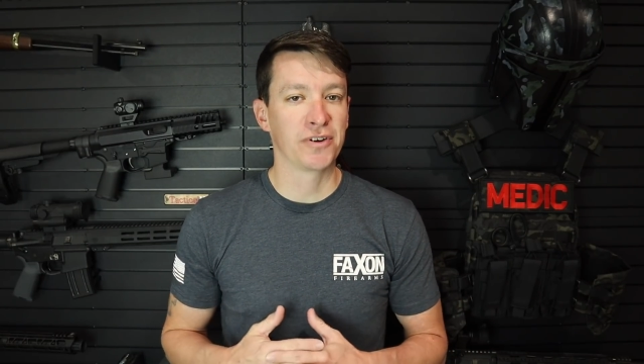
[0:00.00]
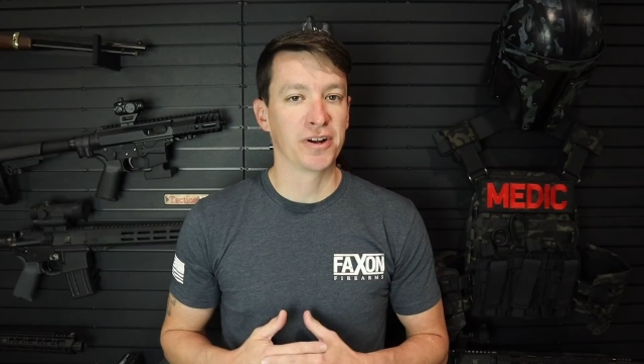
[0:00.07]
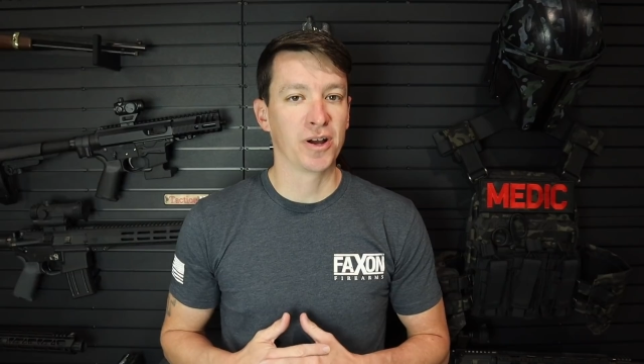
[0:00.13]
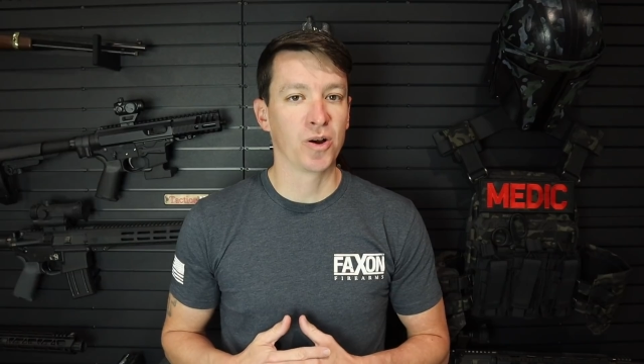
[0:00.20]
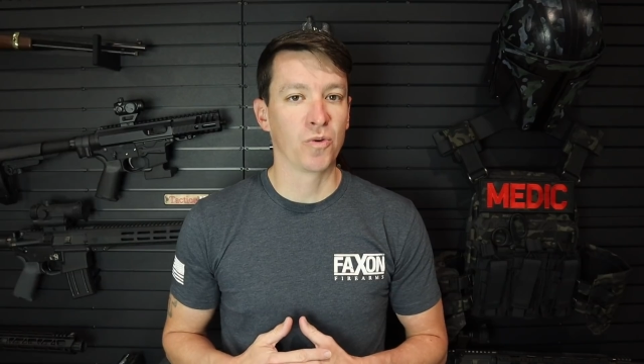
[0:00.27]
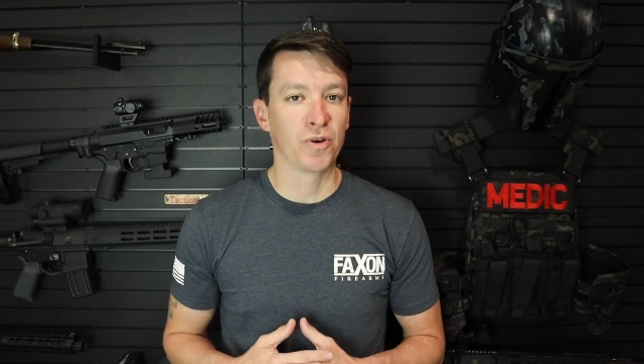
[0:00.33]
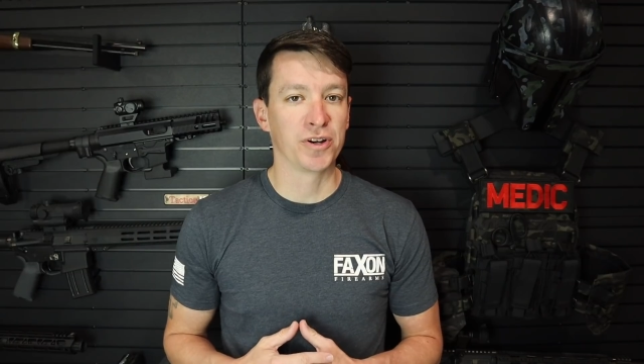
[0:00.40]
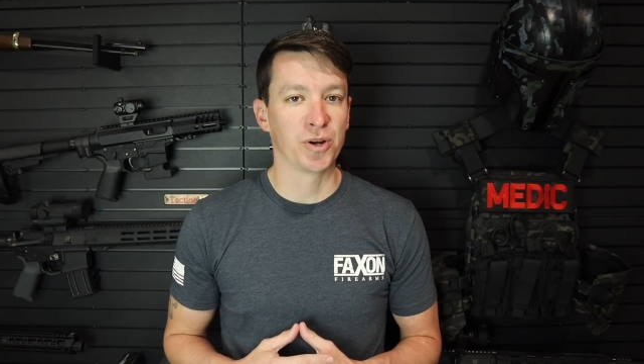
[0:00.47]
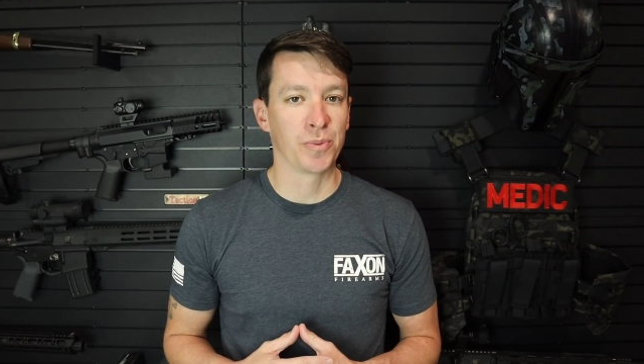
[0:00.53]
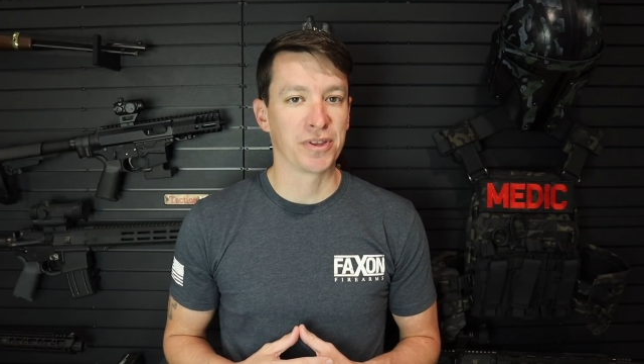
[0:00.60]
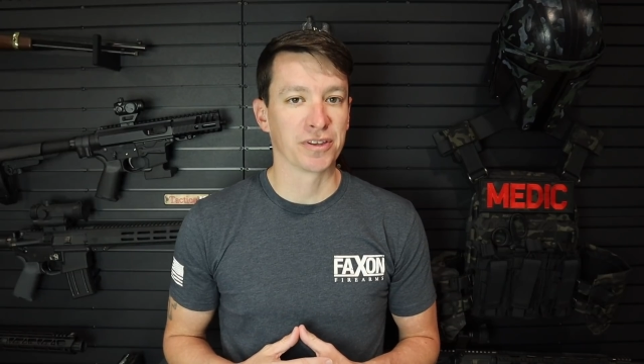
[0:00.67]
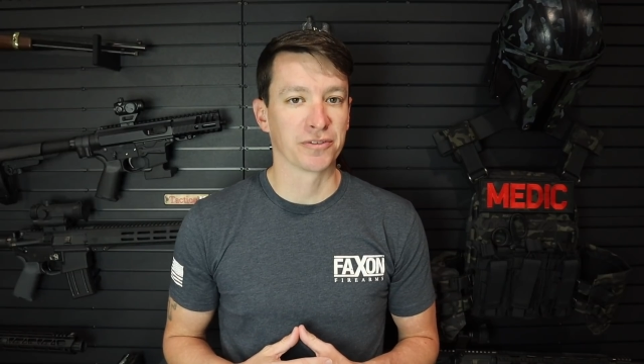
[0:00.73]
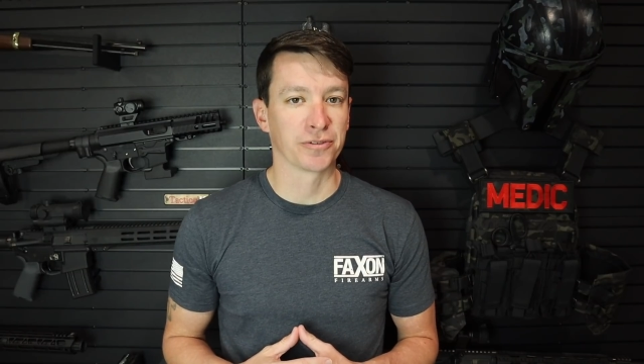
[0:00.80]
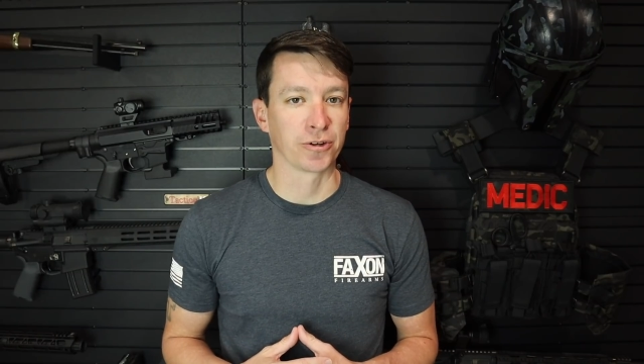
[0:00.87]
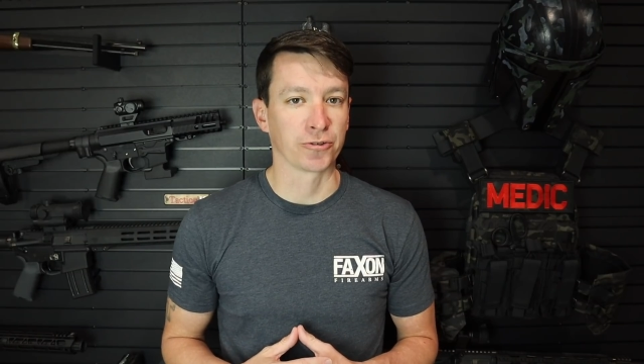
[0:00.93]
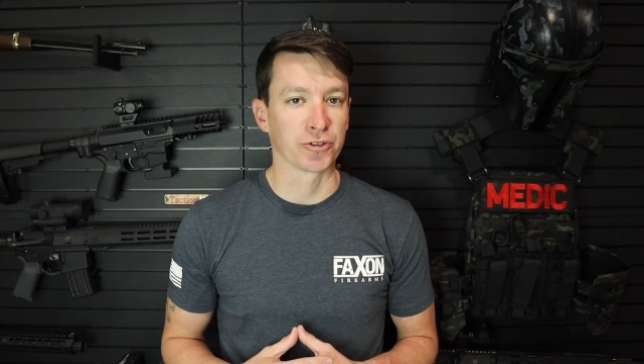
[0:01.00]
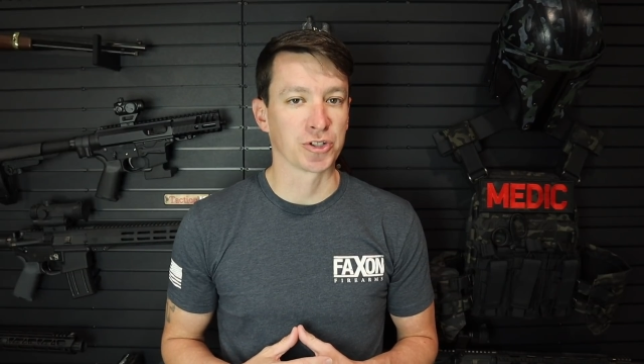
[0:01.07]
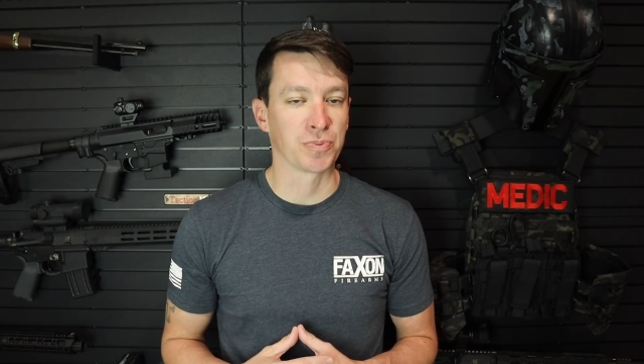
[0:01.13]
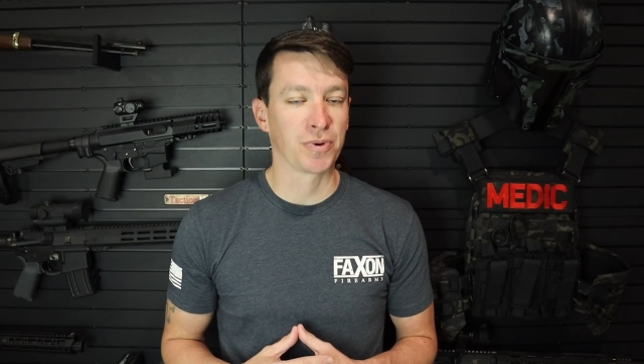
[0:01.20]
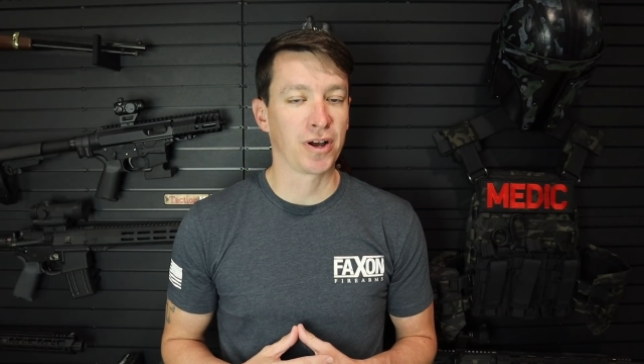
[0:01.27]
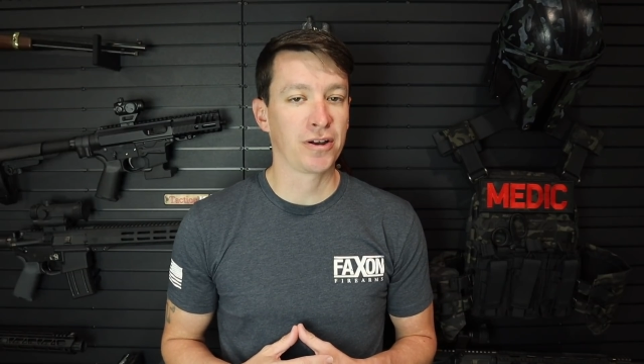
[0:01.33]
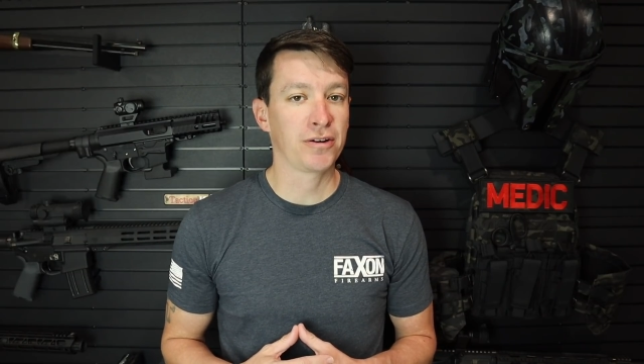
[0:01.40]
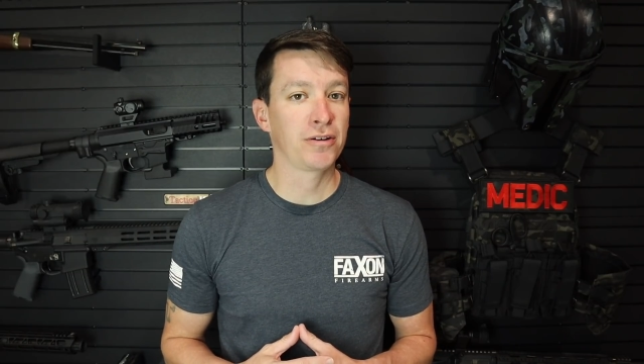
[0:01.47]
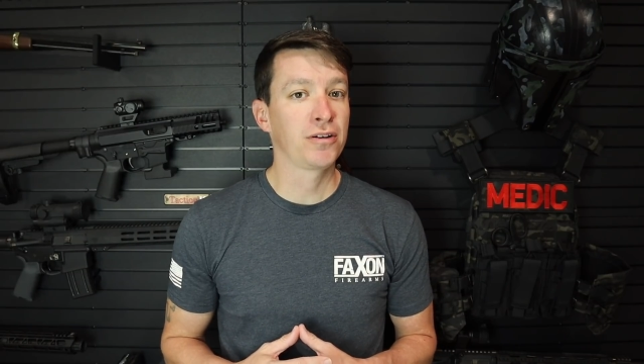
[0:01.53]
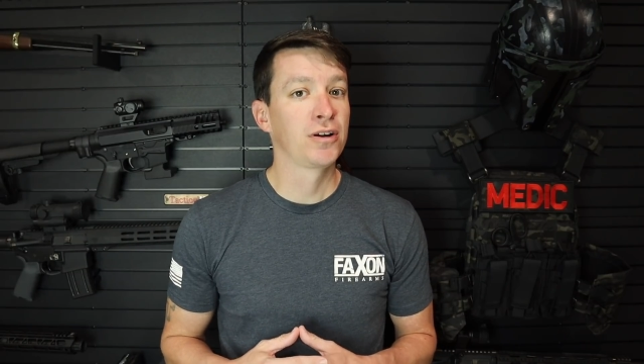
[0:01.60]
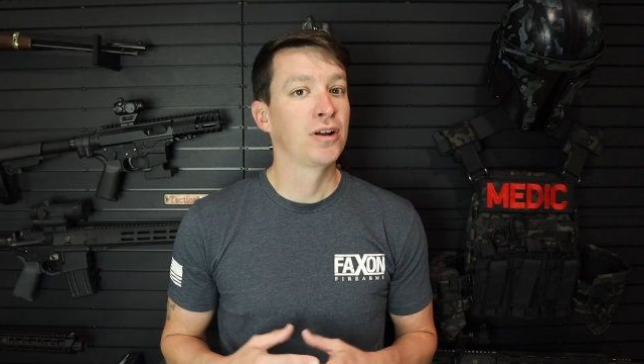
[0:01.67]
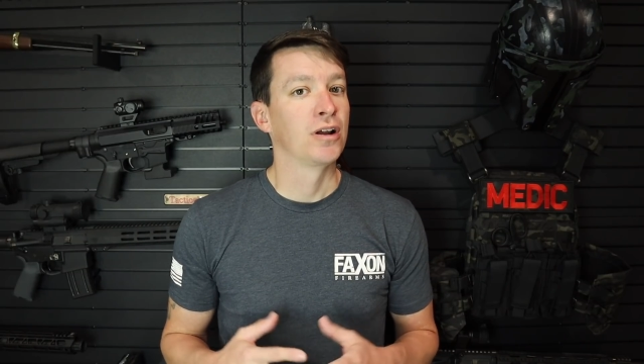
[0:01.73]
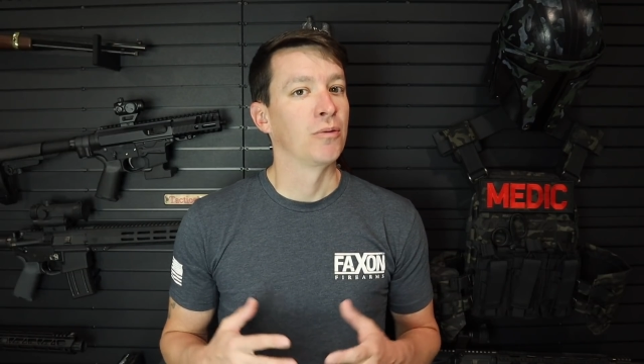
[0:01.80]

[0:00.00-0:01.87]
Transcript: know when you'll be the first responder.